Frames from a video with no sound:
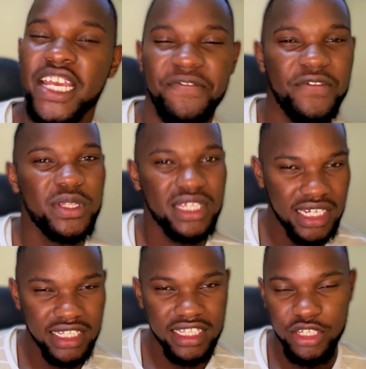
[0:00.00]
If you
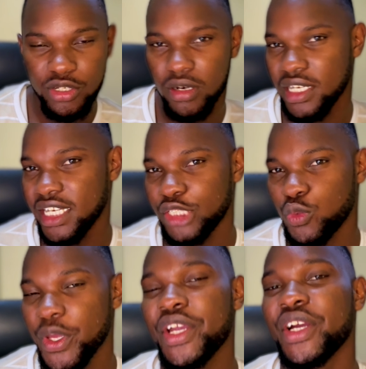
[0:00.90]
think the euro
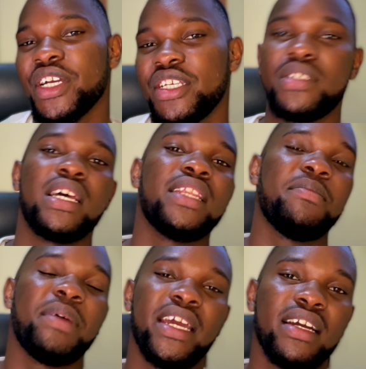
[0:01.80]
gets weaker, you sell
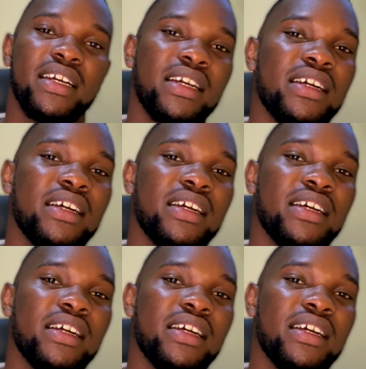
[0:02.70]
the pair.